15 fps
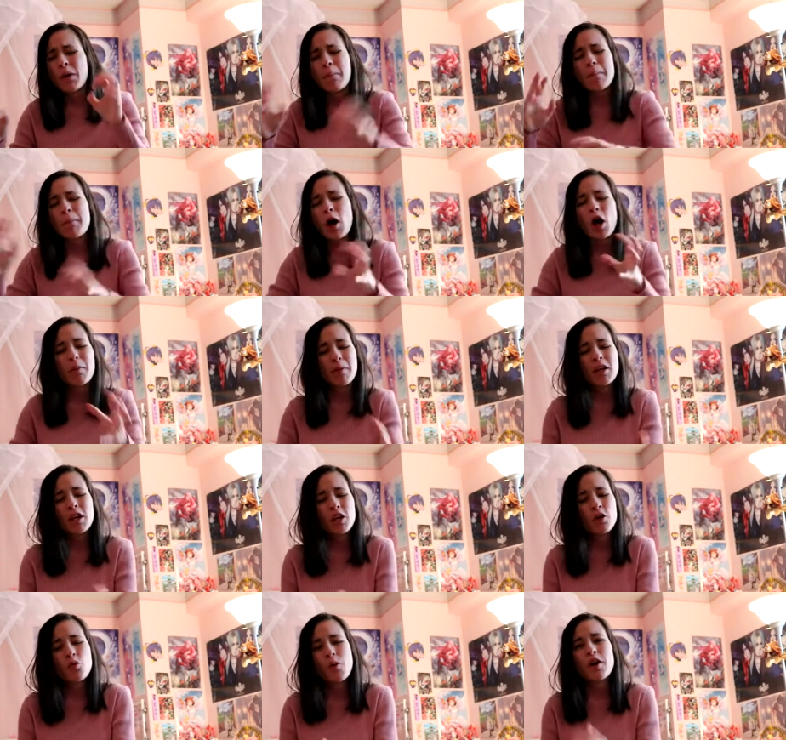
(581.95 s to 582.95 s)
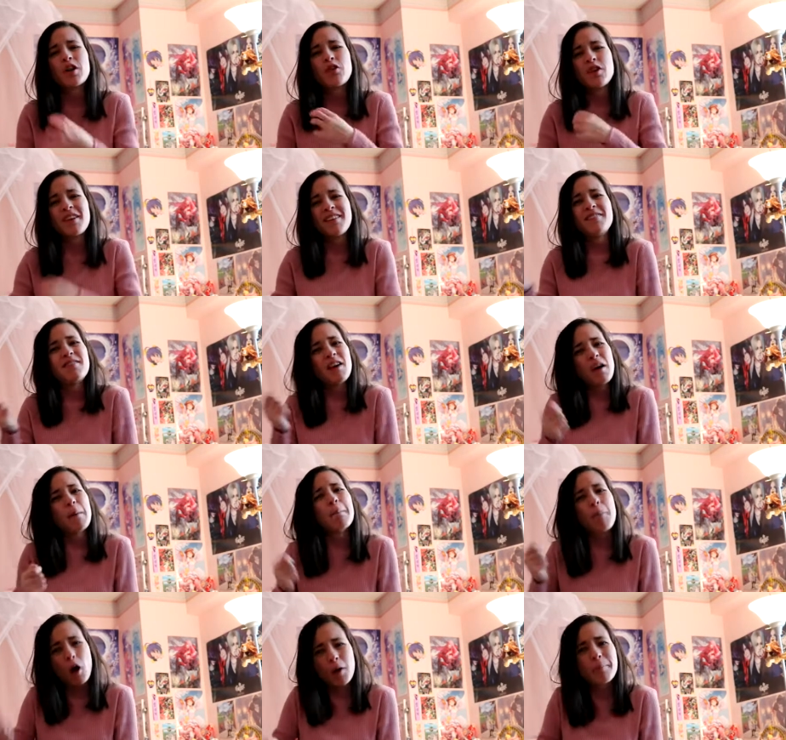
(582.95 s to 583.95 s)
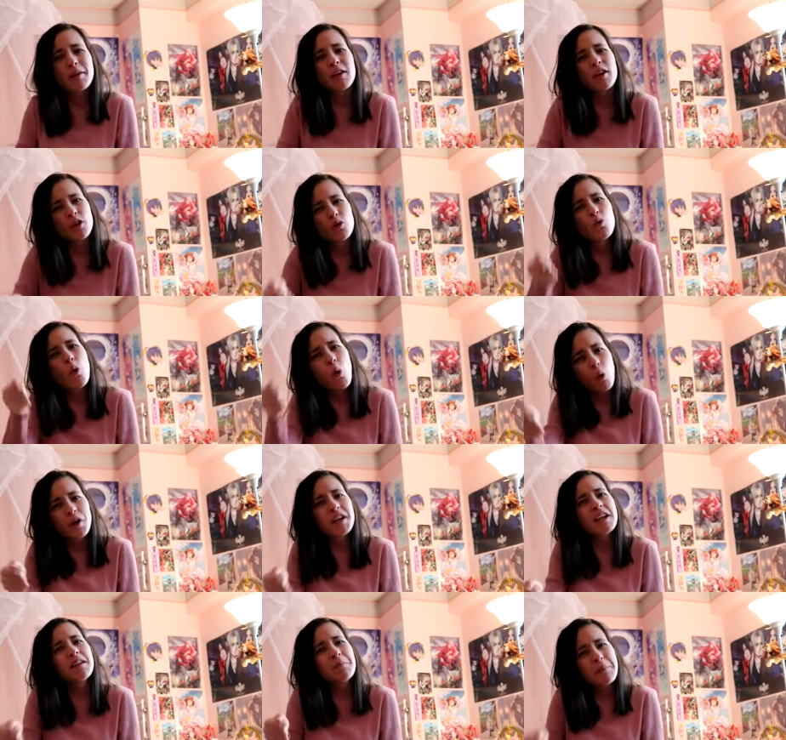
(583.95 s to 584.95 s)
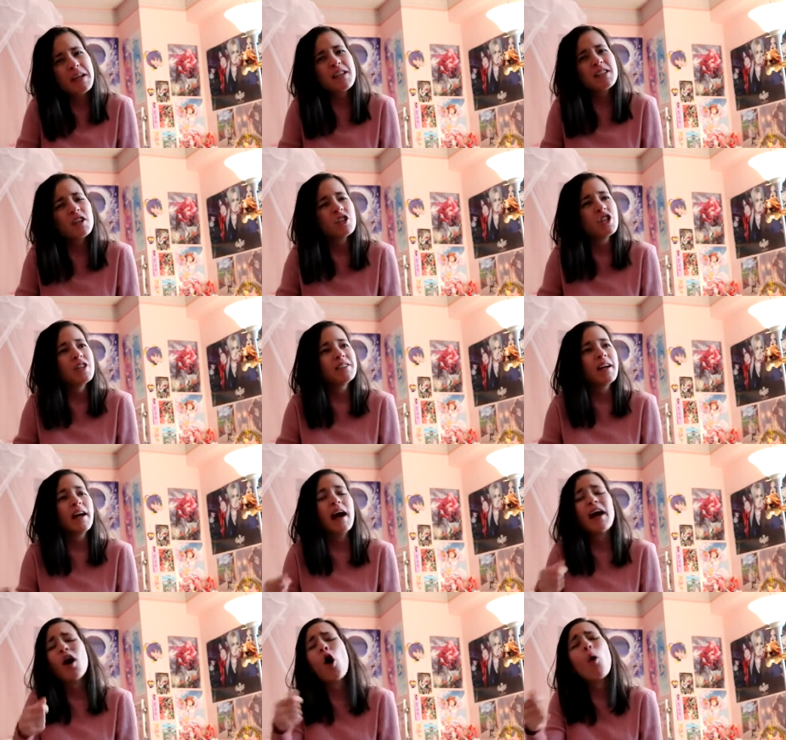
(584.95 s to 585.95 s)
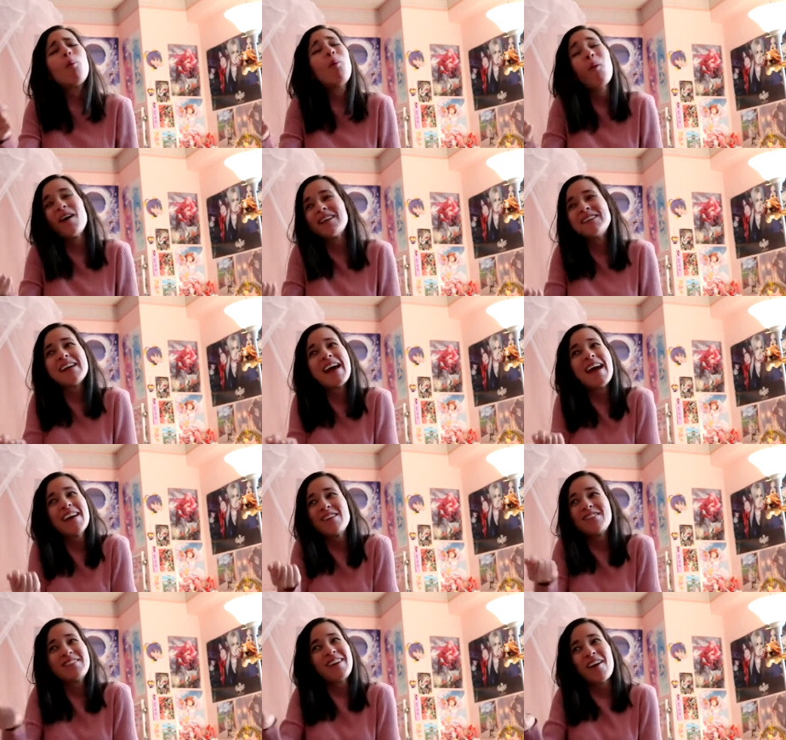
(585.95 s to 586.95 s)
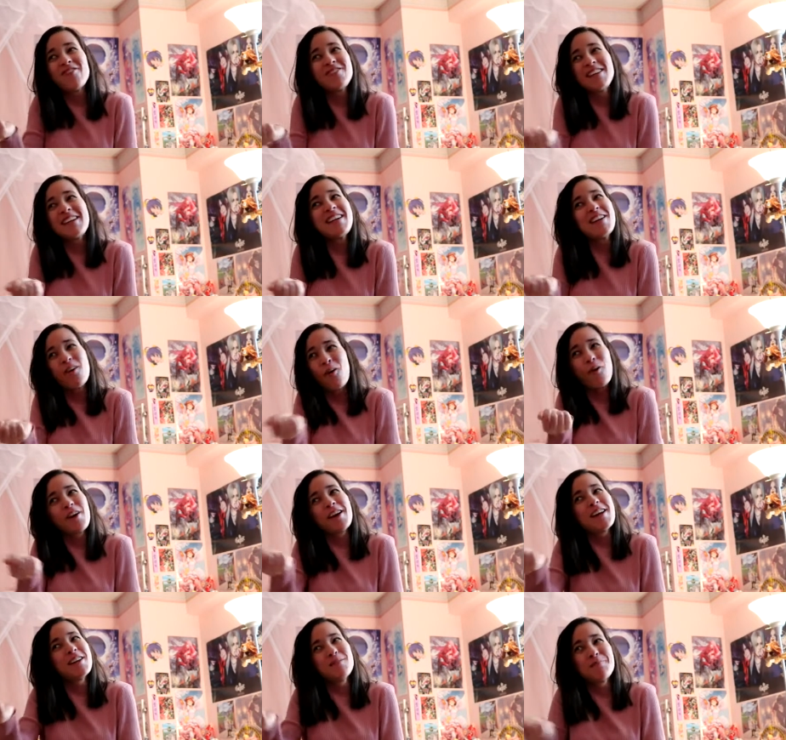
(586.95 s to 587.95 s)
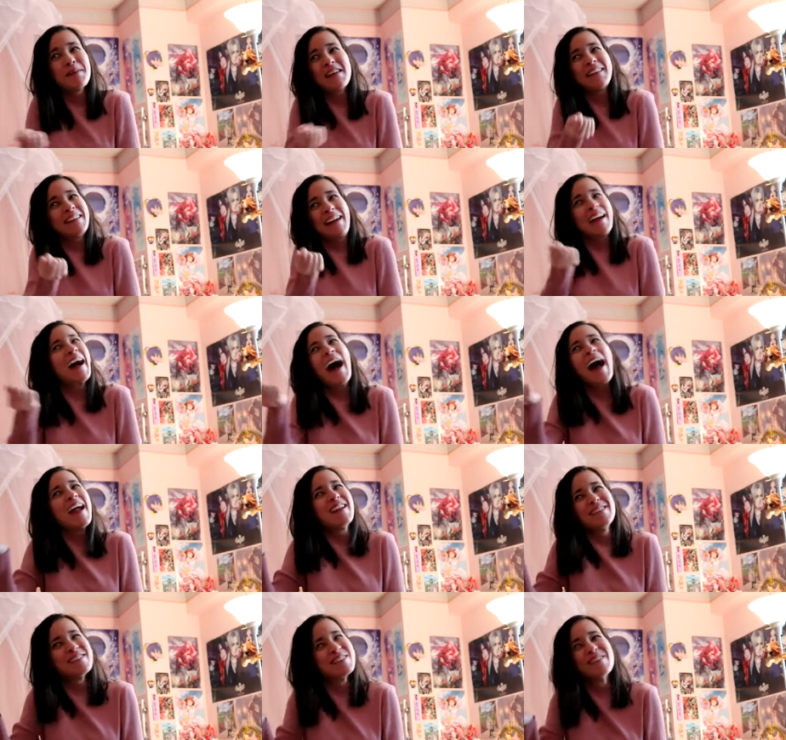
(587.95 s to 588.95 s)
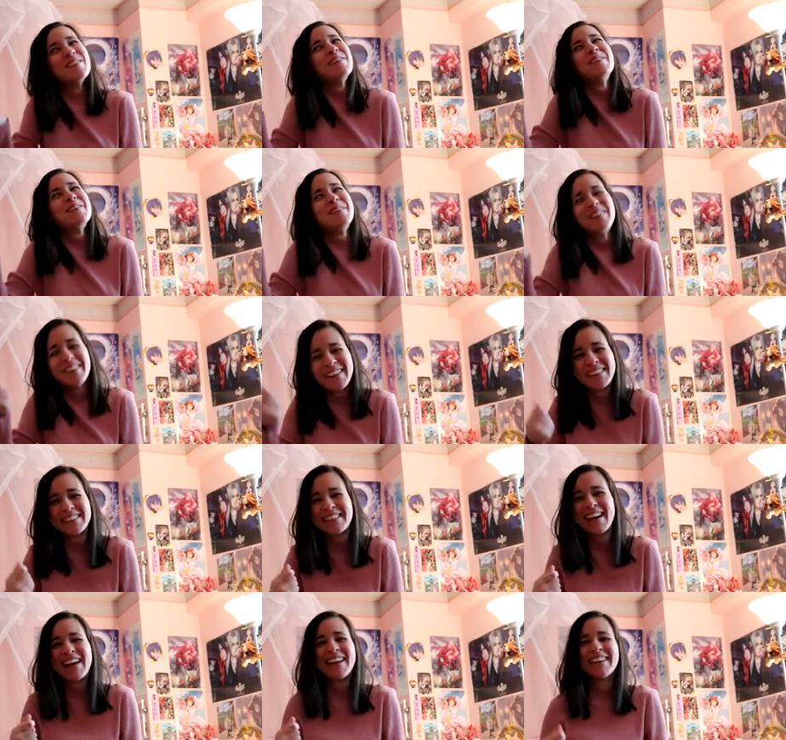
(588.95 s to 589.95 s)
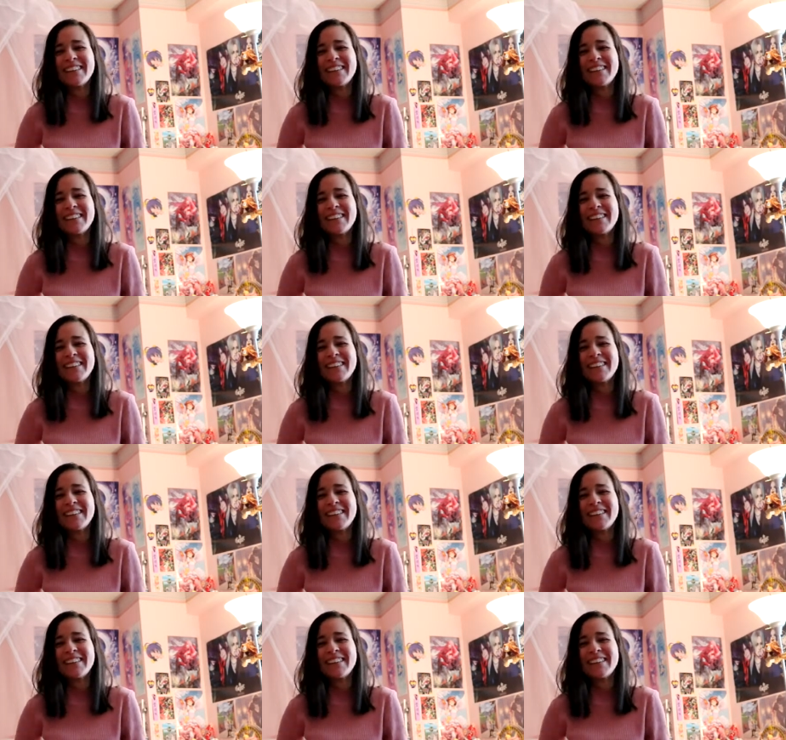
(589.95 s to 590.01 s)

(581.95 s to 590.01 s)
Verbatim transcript: barbecue where you can barbecue organ meat, and she's like, I hope one day you love to eat organ meat like I do. It's like,